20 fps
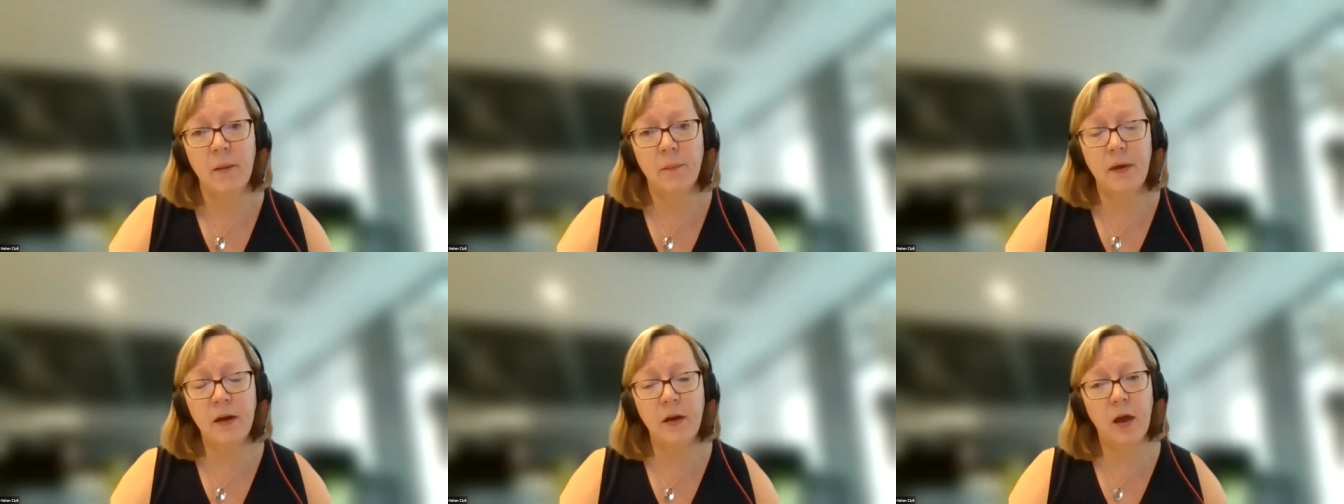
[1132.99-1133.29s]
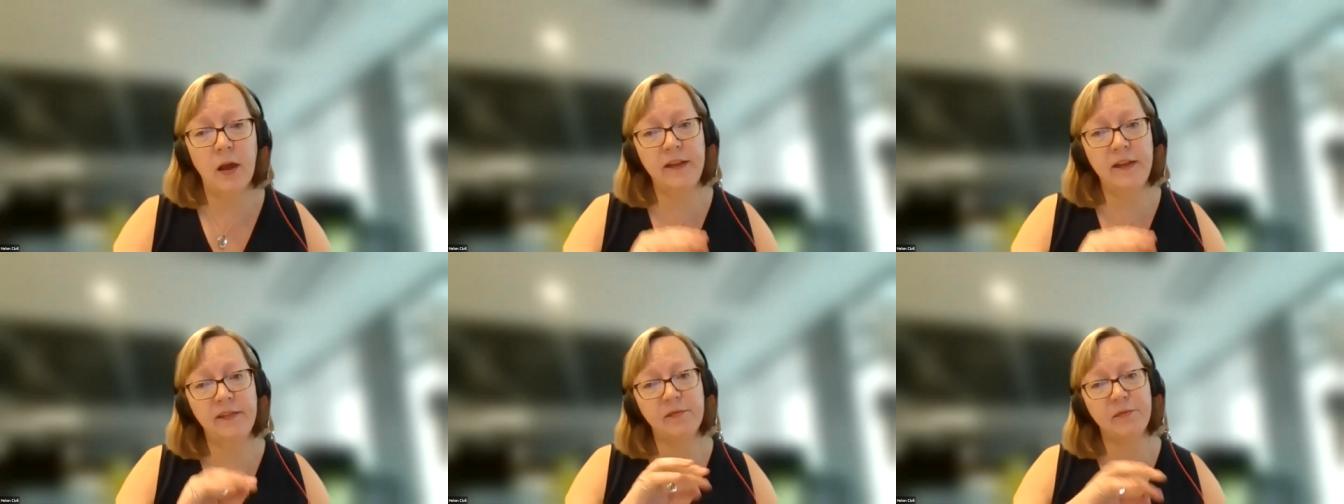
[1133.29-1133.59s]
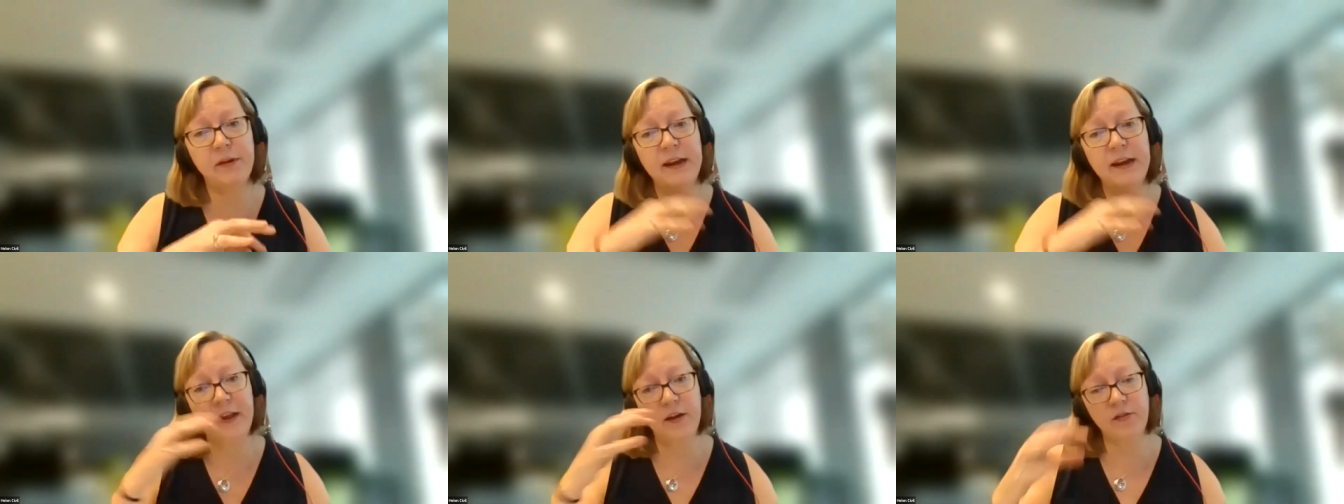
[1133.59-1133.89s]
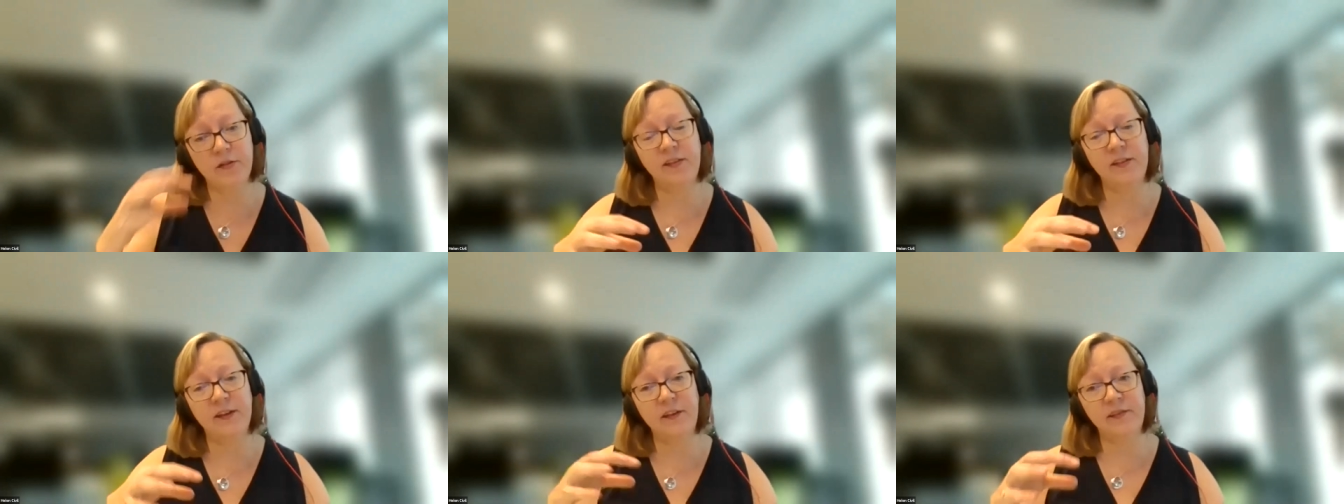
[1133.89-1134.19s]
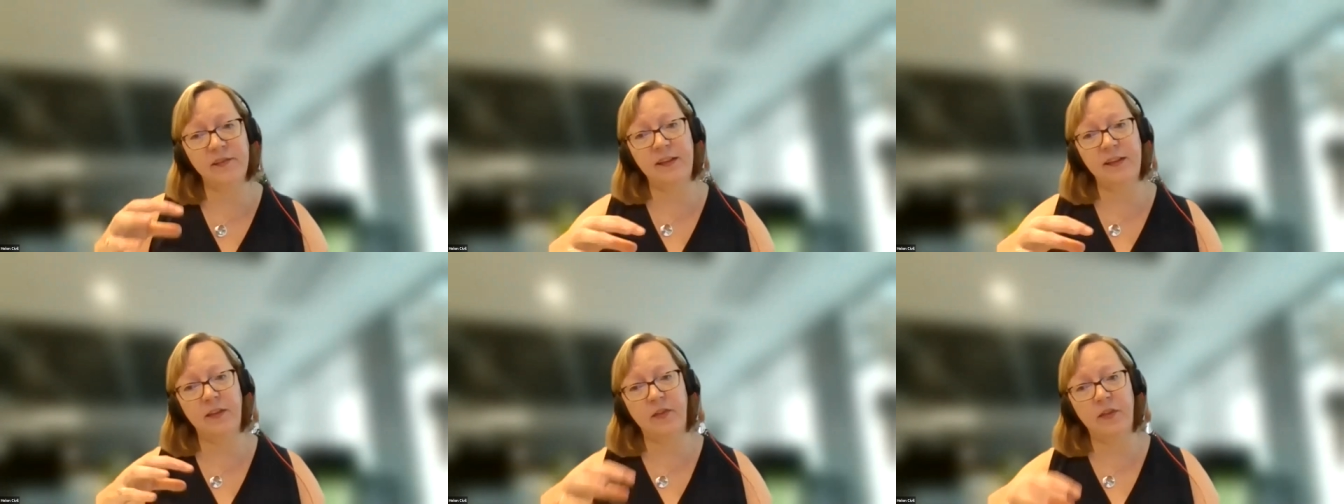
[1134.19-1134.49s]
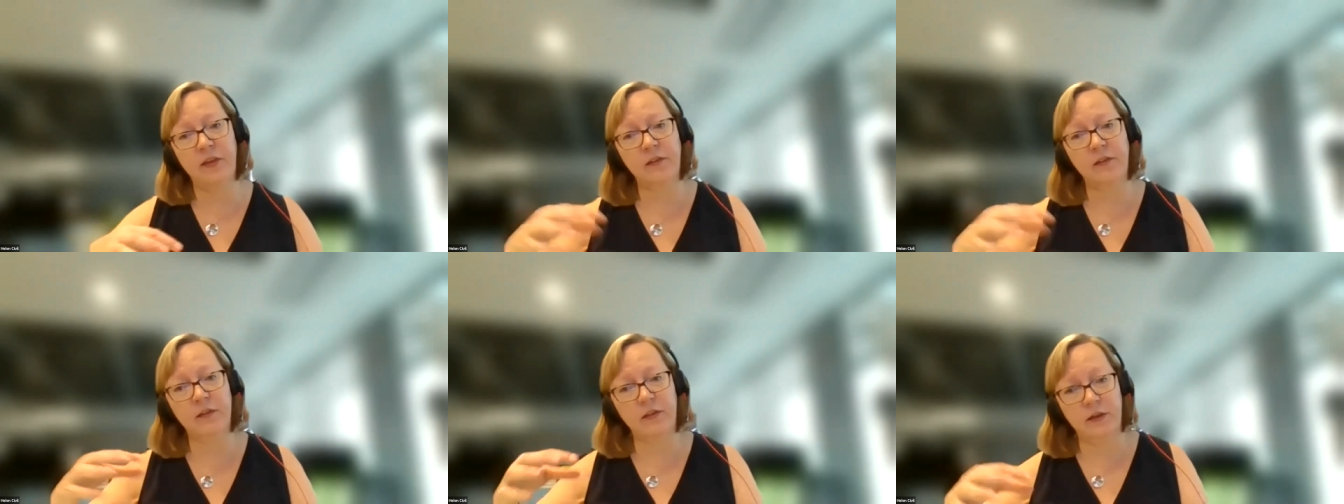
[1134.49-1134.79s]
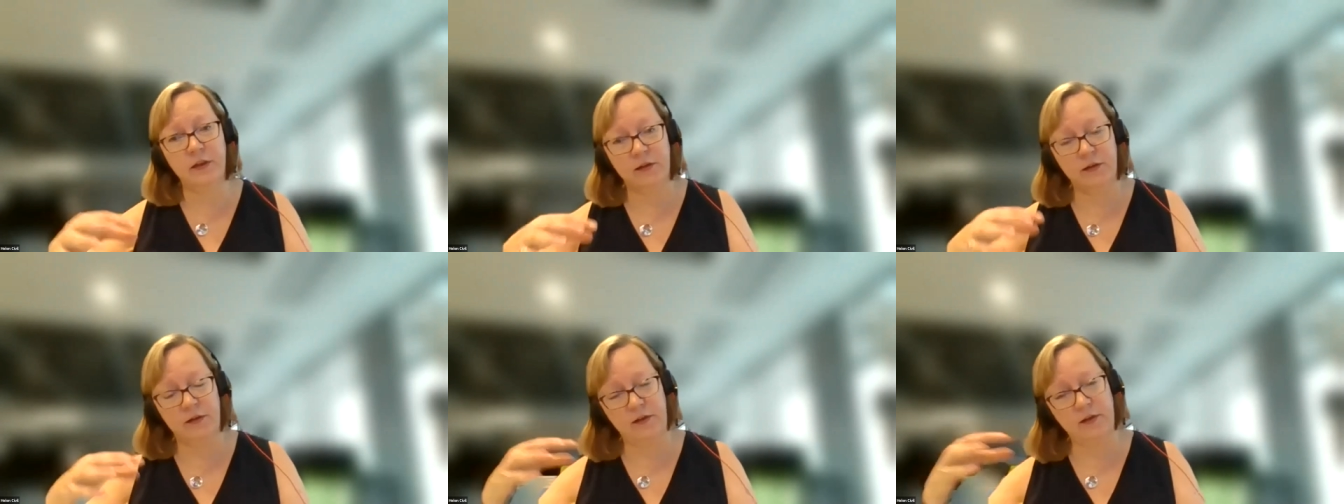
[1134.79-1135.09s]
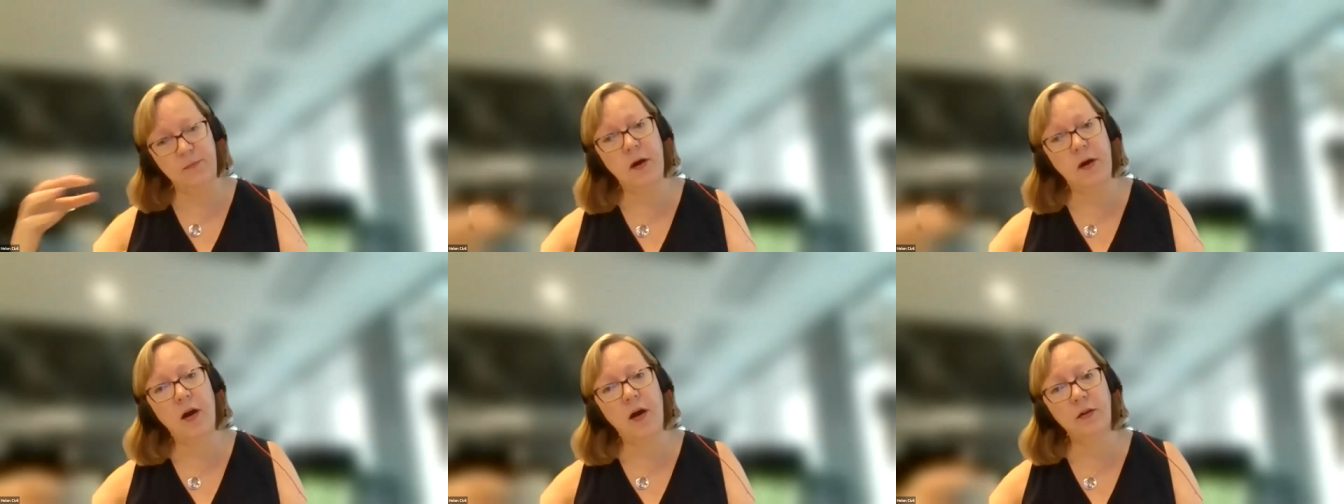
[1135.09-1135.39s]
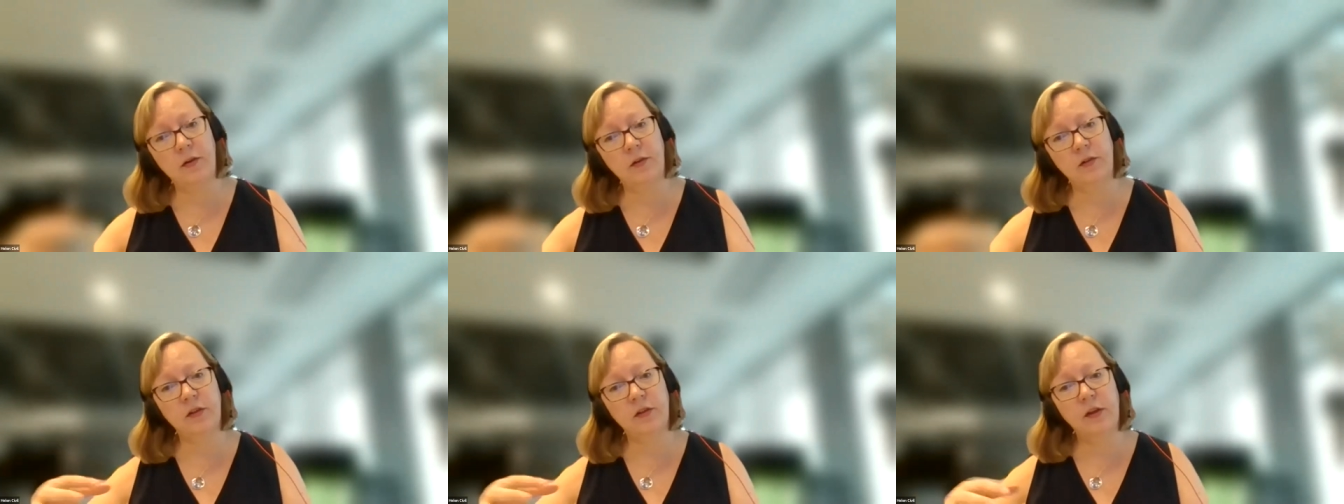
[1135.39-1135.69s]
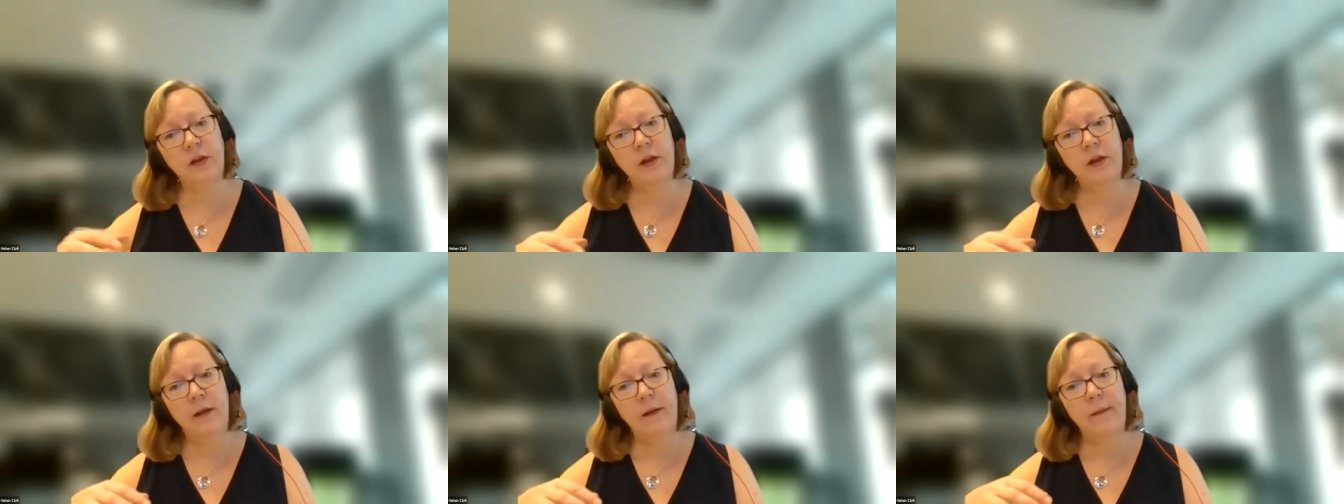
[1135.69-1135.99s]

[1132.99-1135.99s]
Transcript: But, and it's really interesting to see that the, the demand